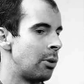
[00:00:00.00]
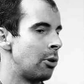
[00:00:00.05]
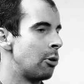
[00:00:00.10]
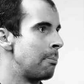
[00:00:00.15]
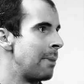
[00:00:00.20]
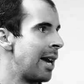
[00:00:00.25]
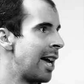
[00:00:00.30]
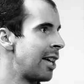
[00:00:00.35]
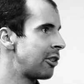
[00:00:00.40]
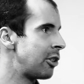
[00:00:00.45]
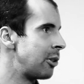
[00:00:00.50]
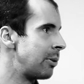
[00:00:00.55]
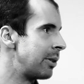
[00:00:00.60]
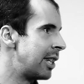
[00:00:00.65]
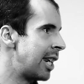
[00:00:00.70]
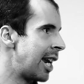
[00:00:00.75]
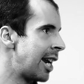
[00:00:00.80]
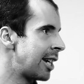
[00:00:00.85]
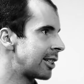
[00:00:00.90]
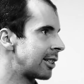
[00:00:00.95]
Matthew, the
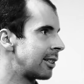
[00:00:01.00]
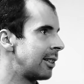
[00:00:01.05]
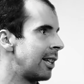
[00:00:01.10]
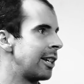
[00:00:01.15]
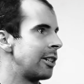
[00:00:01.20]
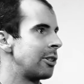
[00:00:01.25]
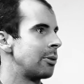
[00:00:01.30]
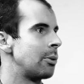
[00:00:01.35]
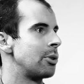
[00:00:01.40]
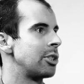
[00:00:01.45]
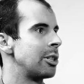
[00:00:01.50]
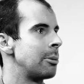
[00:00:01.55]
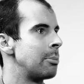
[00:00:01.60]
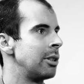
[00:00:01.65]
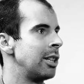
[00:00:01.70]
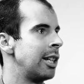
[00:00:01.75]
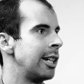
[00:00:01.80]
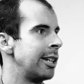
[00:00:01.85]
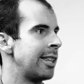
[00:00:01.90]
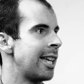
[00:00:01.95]
tax collector, or
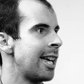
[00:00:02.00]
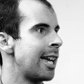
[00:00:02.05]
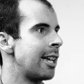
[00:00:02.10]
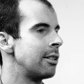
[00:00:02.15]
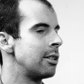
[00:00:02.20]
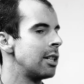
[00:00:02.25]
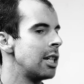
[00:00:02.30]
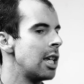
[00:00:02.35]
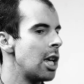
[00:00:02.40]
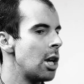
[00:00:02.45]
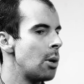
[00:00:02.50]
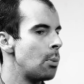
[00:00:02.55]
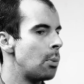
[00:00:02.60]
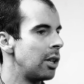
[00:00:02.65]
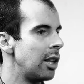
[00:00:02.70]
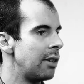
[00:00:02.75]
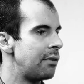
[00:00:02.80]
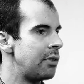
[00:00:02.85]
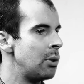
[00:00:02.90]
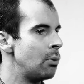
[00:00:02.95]
someone like that?
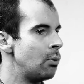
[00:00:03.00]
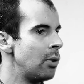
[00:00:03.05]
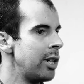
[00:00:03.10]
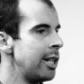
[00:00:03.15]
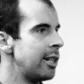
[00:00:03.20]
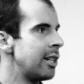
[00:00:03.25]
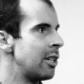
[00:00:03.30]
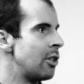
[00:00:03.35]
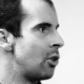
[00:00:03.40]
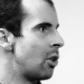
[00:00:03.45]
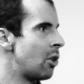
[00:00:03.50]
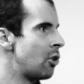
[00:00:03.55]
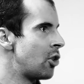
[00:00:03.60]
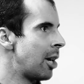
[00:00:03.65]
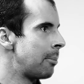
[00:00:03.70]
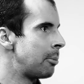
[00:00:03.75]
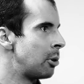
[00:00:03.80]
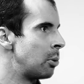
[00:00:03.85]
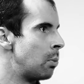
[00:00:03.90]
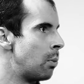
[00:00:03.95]
Well, if you read in John
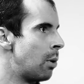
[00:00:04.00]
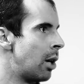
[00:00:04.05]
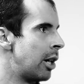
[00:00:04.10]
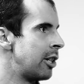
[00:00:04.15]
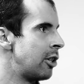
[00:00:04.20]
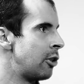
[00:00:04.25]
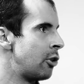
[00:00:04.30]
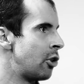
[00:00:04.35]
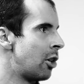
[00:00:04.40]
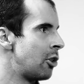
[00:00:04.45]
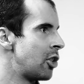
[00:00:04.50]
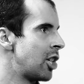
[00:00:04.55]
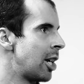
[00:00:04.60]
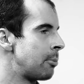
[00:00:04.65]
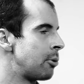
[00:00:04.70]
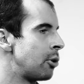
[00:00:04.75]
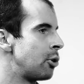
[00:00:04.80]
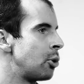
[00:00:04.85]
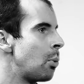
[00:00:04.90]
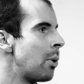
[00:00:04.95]
chapter 1 and John
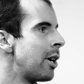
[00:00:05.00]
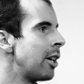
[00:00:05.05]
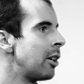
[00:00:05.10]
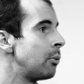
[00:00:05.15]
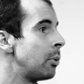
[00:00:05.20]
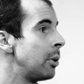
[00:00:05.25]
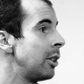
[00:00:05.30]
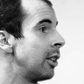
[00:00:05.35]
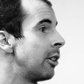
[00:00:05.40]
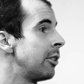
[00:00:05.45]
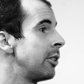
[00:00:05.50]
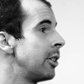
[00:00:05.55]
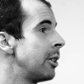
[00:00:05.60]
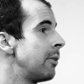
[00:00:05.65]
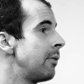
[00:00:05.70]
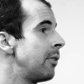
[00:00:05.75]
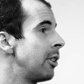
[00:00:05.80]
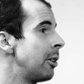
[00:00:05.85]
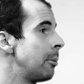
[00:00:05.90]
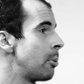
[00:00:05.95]
chapter 12, we learn
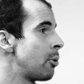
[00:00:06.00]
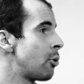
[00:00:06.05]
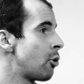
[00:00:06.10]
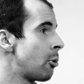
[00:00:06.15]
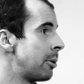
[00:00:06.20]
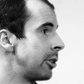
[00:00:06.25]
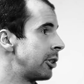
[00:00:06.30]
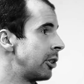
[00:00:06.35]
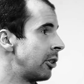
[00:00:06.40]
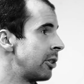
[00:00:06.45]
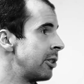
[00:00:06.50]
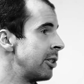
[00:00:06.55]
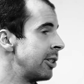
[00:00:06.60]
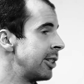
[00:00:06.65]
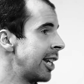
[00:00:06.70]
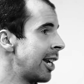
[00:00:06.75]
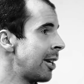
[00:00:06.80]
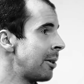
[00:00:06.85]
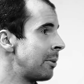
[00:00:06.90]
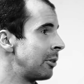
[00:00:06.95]
that Philip was from a certain
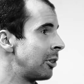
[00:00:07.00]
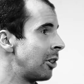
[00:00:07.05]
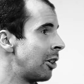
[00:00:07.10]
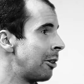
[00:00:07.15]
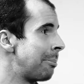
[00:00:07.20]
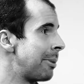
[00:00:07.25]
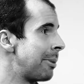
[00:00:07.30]
town called